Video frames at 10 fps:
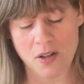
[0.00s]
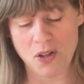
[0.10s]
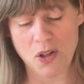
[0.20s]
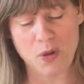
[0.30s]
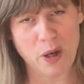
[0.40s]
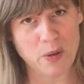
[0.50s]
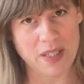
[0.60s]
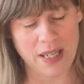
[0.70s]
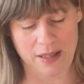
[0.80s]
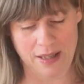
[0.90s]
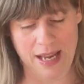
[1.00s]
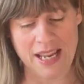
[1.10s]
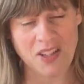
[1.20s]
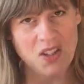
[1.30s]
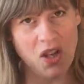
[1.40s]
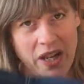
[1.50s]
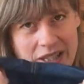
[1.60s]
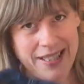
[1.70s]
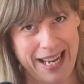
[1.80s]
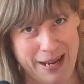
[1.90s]
do those inside
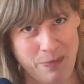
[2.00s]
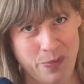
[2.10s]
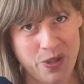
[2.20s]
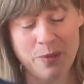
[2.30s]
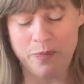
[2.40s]
seams.